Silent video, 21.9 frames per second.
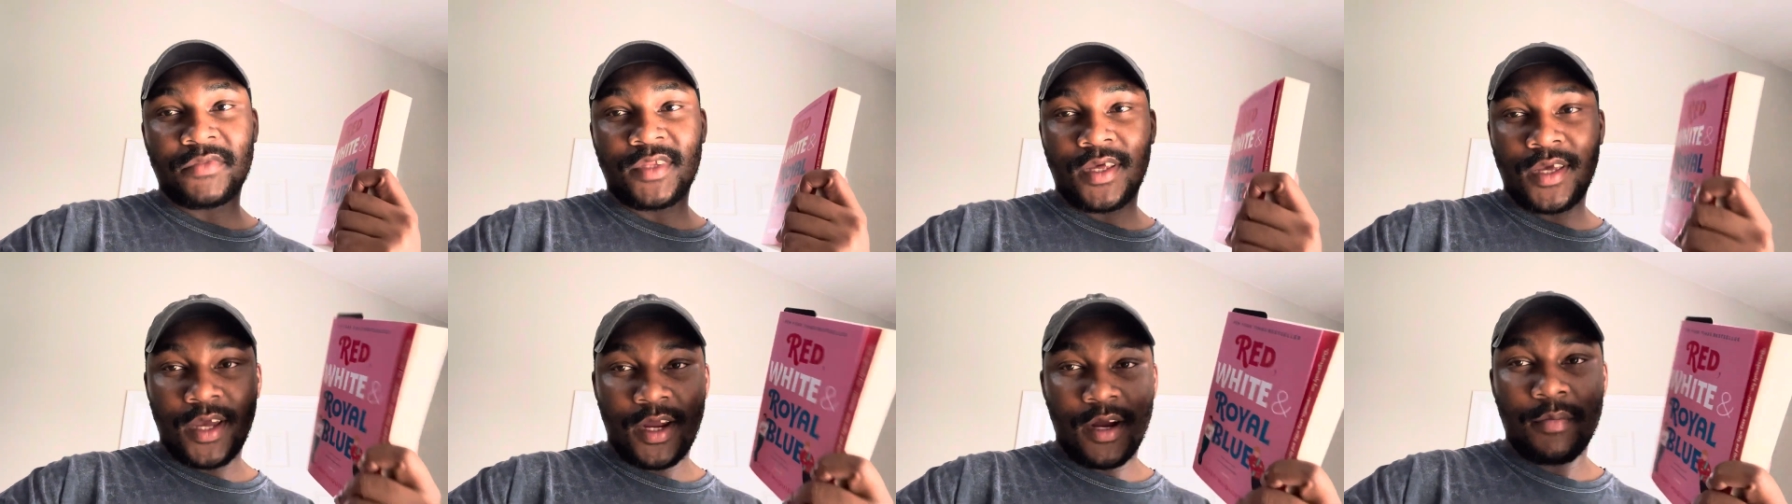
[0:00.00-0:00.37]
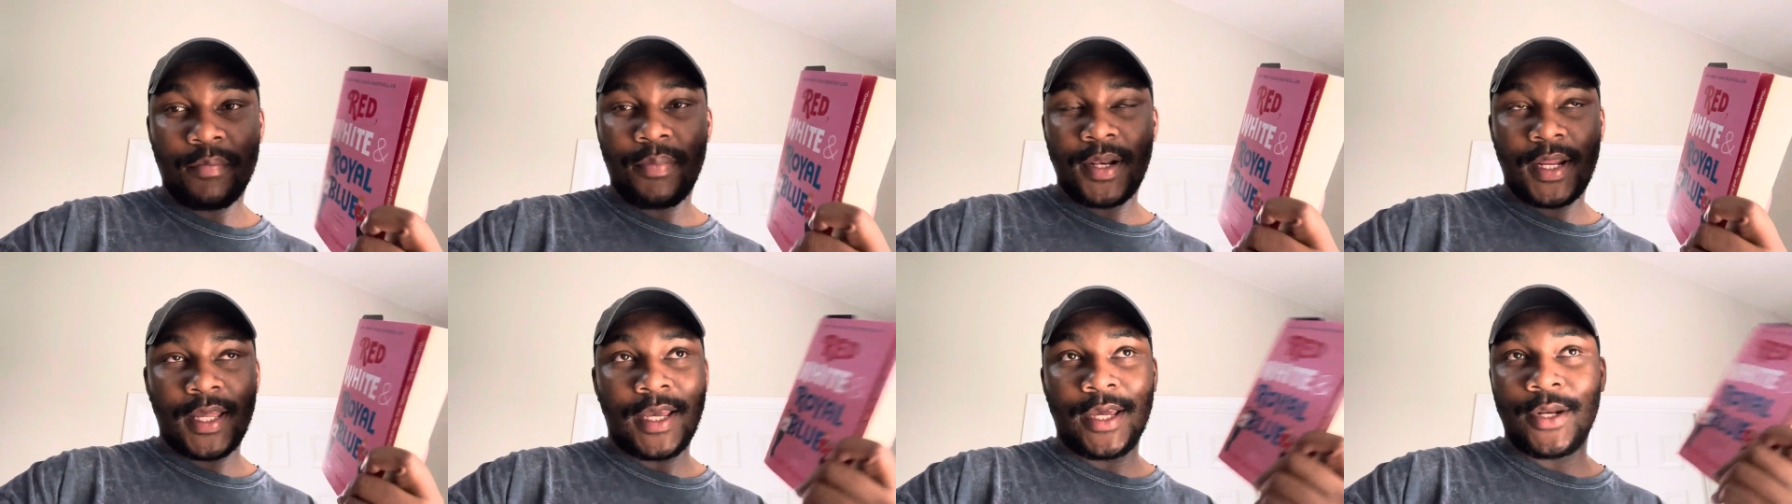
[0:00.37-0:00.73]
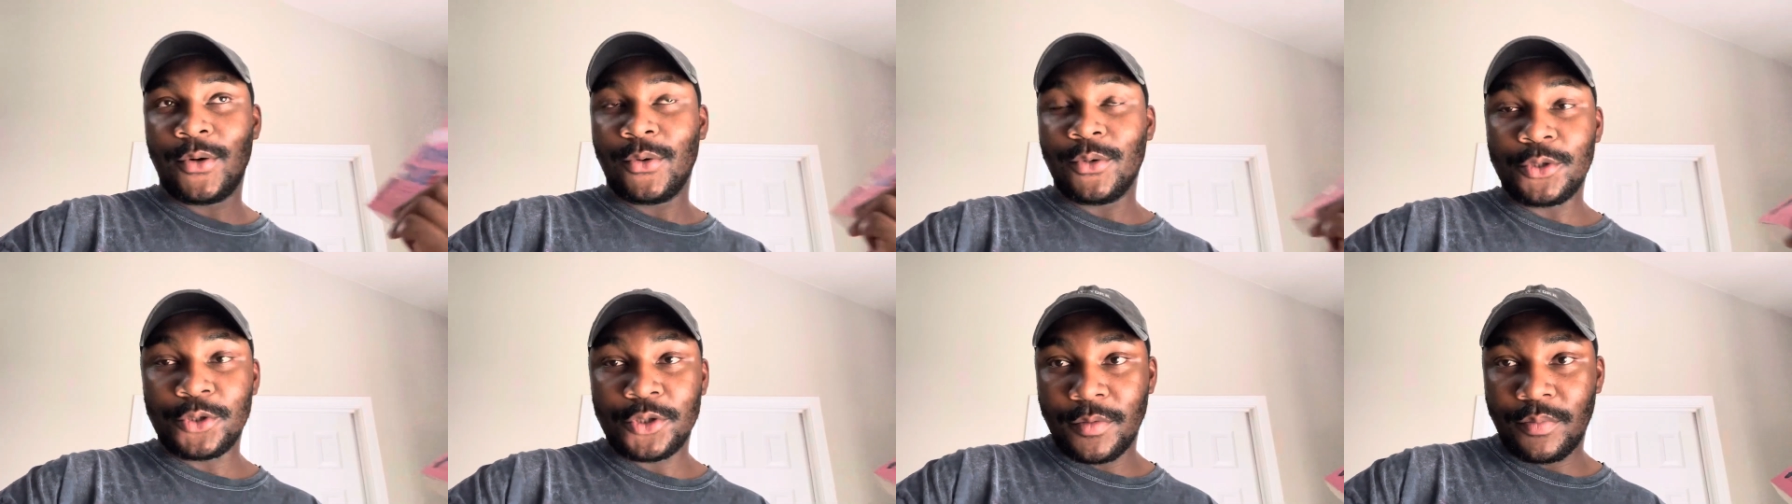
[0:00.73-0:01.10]
airplane
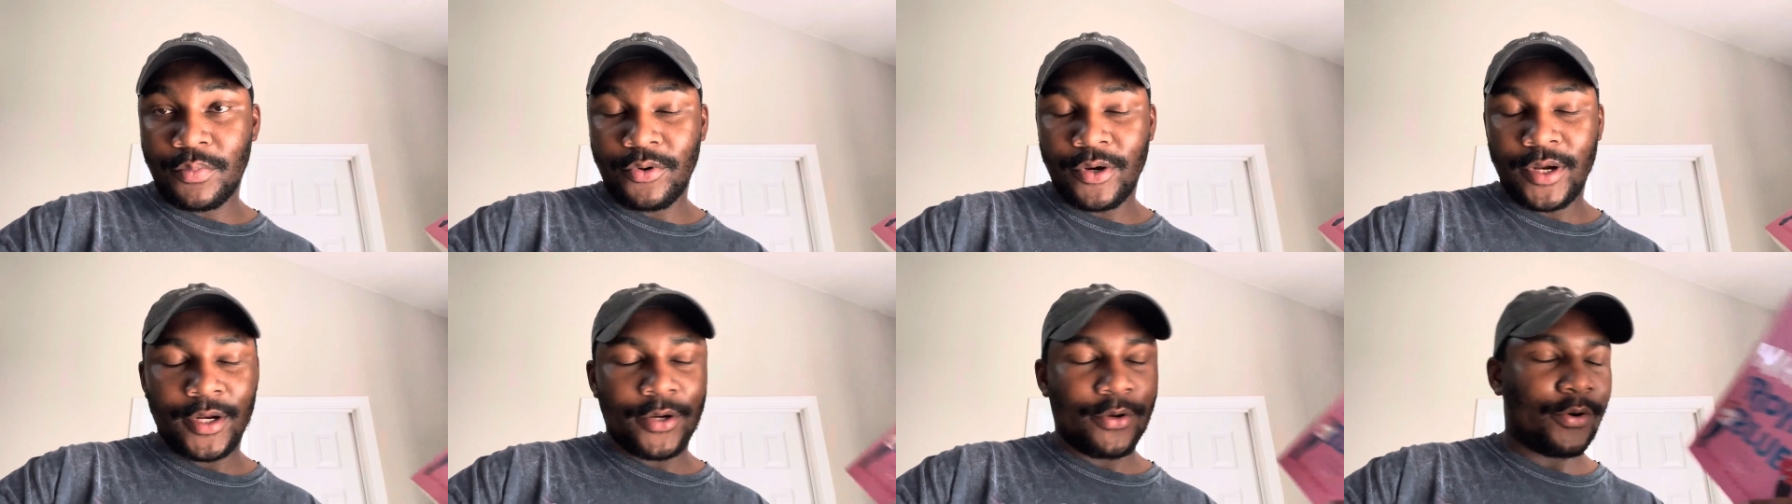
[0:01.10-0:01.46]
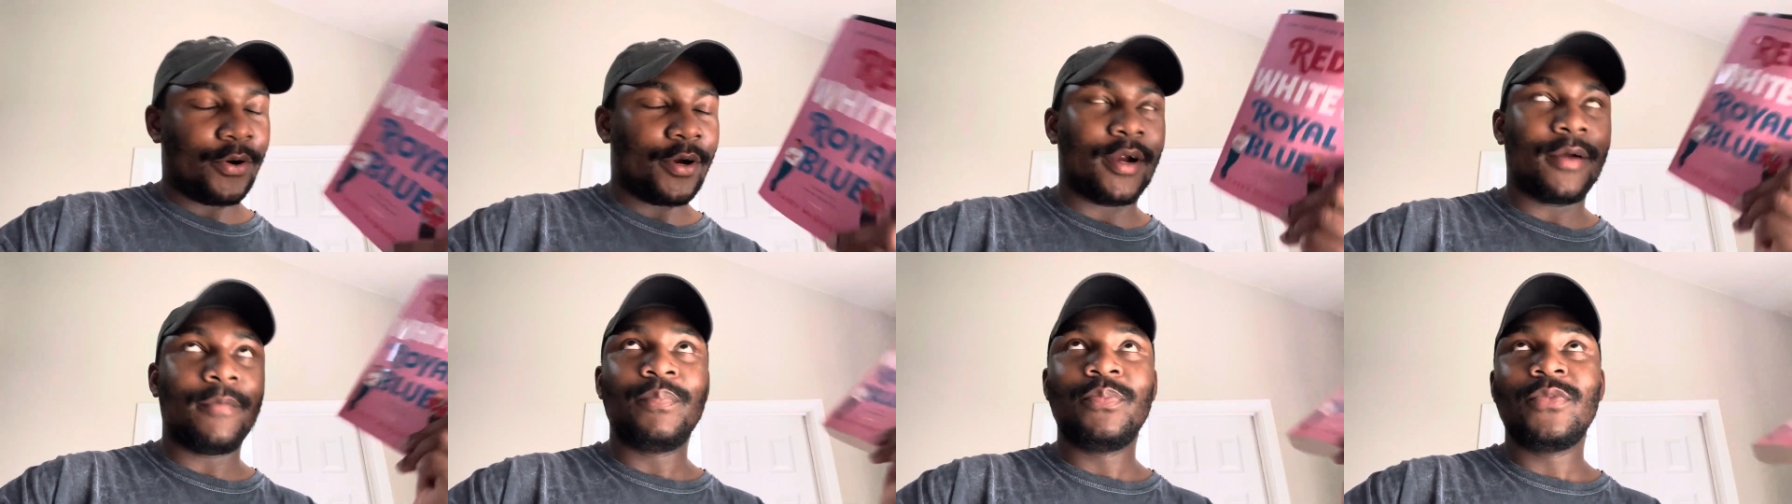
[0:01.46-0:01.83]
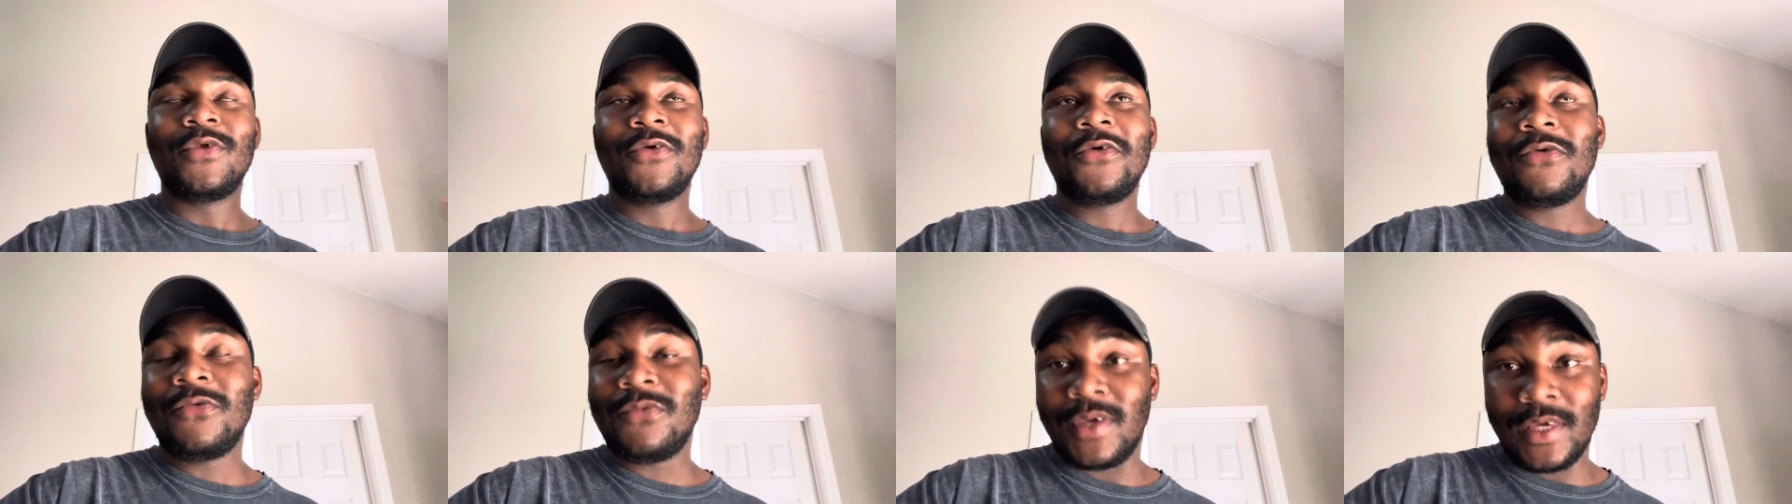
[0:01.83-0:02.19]
or trip read or
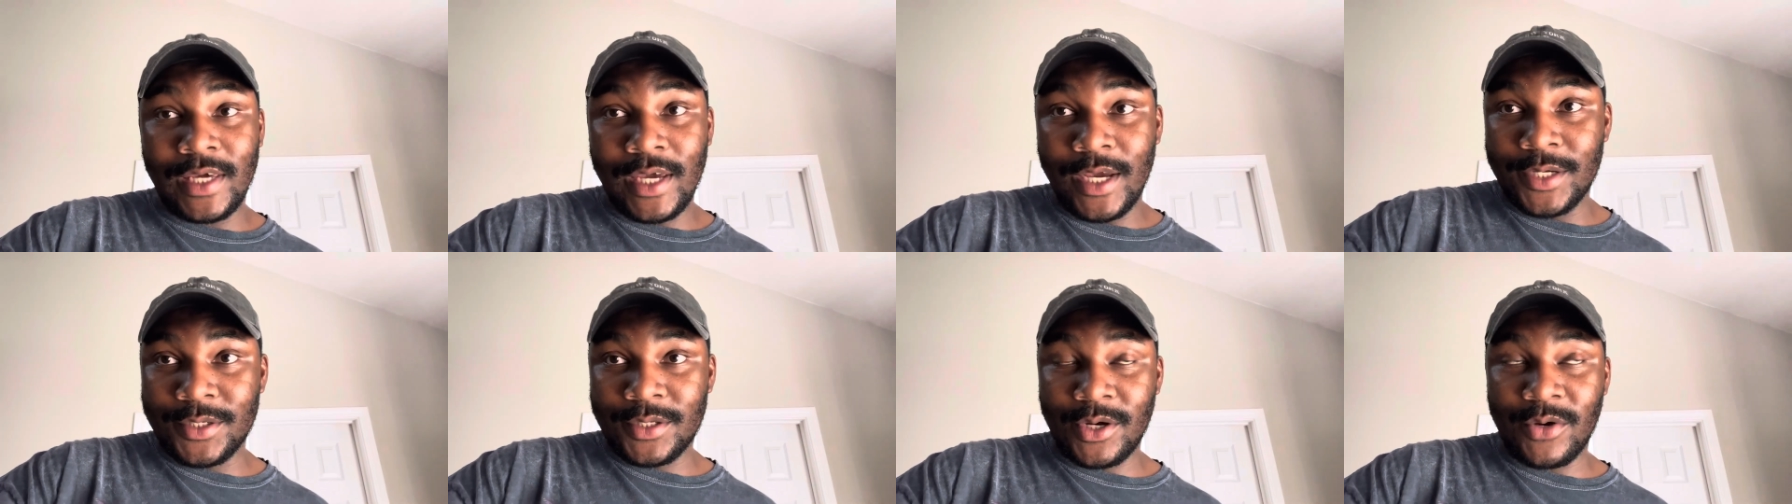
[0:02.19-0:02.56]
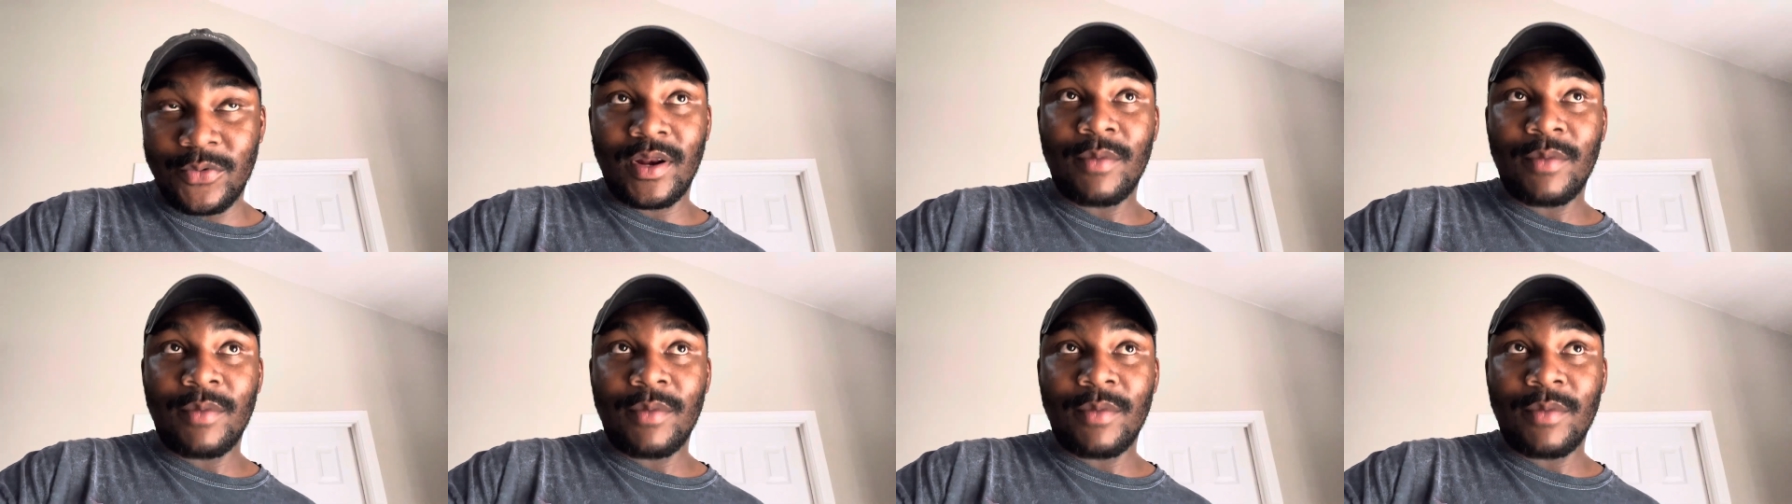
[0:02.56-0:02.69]
vacation read.